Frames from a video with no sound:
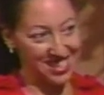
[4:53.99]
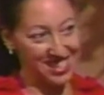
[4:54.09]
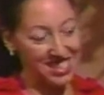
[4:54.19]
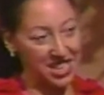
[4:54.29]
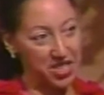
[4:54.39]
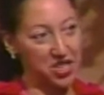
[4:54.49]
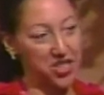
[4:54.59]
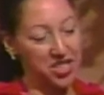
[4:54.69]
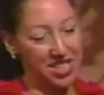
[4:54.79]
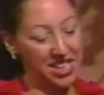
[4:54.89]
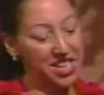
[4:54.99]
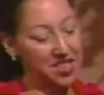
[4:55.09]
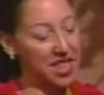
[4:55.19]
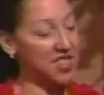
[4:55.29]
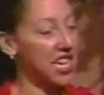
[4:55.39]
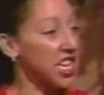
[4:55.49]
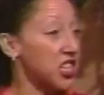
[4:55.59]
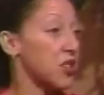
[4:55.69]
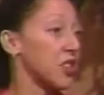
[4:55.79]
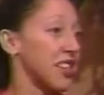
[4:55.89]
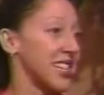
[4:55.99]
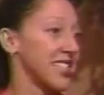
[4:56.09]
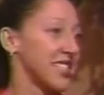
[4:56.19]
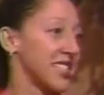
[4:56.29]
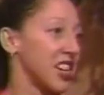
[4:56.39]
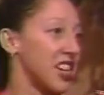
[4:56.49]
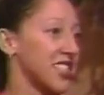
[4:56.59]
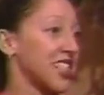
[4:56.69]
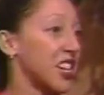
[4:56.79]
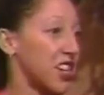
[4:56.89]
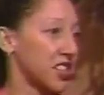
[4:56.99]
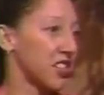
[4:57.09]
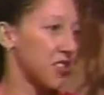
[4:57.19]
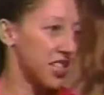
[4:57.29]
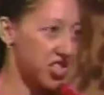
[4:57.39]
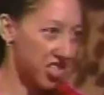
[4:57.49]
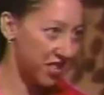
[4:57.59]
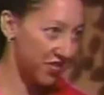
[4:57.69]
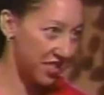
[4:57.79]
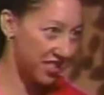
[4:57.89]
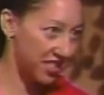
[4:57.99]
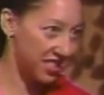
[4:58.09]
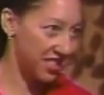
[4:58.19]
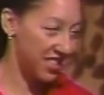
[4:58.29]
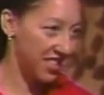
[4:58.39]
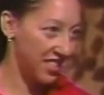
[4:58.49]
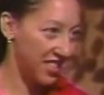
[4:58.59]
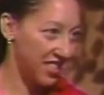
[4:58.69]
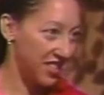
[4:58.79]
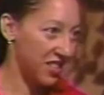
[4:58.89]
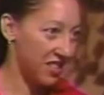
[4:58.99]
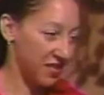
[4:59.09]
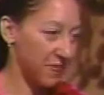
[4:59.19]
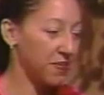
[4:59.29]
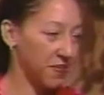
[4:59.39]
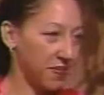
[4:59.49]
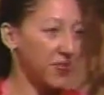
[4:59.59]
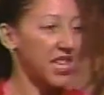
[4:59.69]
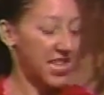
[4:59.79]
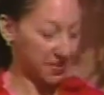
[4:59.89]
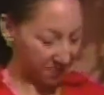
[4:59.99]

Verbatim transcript: It's a technology that, that they can utilize to cause a concrete shift in their energy in their